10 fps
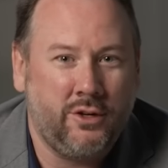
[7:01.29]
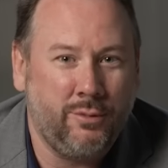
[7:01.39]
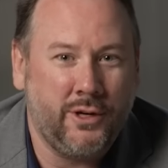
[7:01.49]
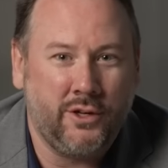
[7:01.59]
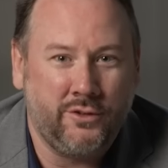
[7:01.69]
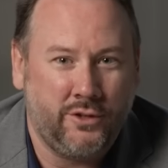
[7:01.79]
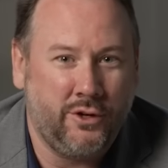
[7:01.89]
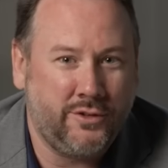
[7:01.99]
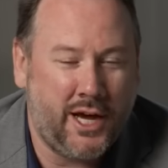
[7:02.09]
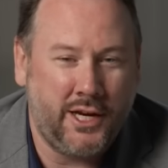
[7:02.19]
nobody else
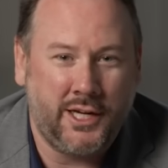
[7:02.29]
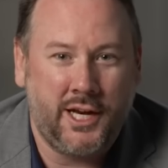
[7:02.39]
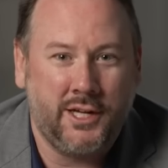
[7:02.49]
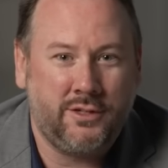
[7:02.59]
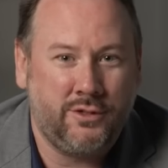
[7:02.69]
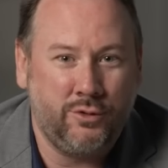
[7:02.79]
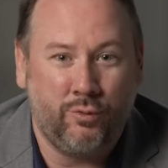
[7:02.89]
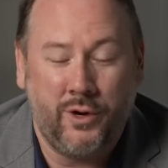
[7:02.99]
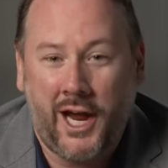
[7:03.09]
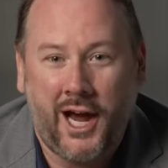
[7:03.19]
knows how to get it to
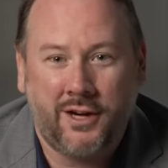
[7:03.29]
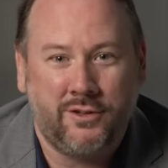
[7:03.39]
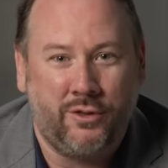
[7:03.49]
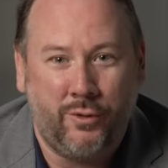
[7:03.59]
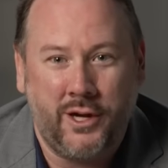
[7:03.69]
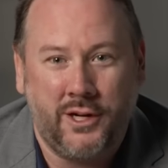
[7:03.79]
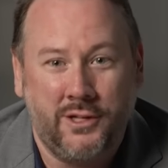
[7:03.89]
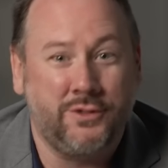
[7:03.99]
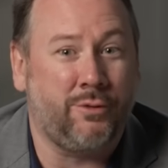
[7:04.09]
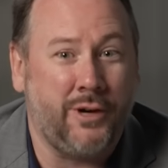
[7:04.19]
react the way it needs to